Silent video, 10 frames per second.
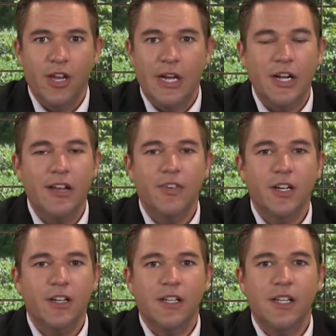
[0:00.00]
You're never
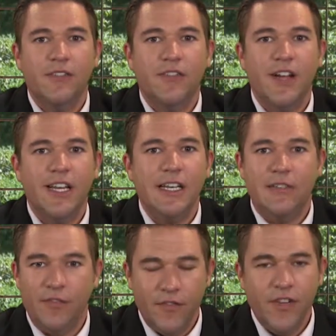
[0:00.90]
going to find a
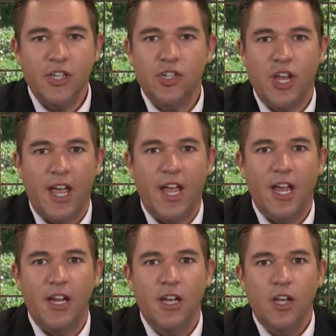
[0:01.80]
finch
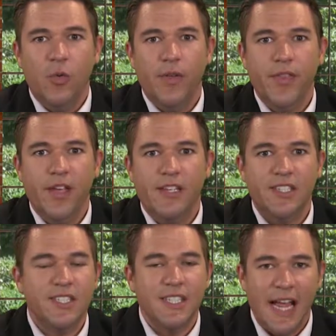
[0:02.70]
egg with a
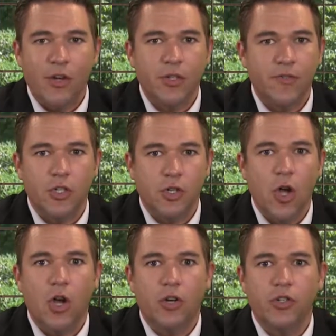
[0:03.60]
snout of a
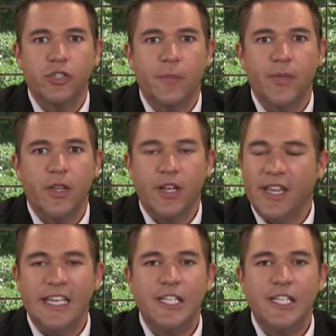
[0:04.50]
dog or something like that.